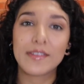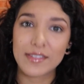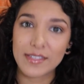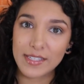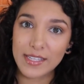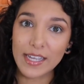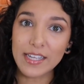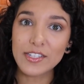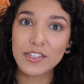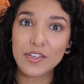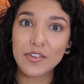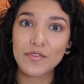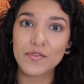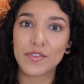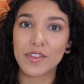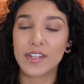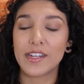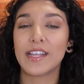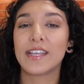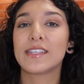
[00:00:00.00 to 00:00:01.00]
Stay tuned
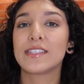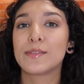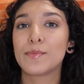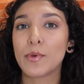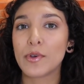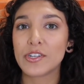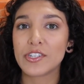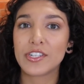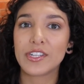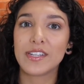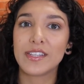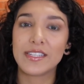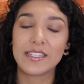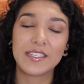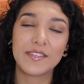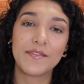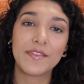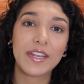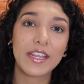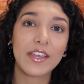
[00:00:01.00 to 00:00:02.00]
for the next portion of
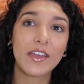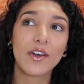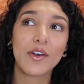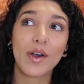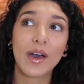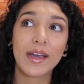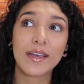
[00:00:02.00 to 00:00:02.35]
this video.